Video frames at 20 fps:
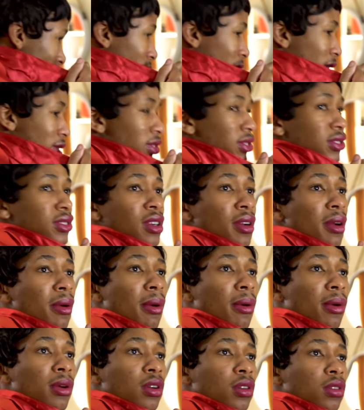Ma'am,
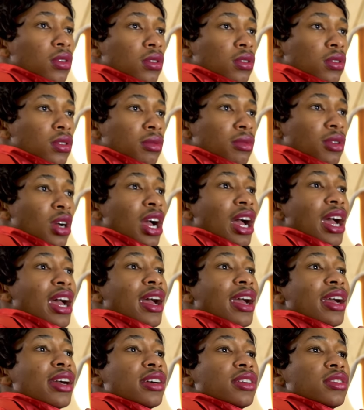I'm going to report you to
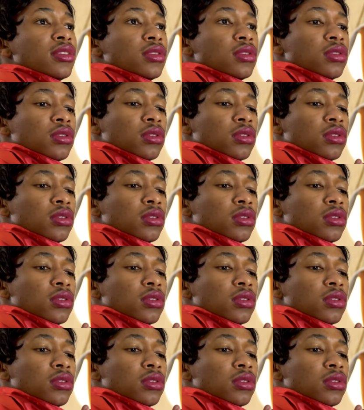manager.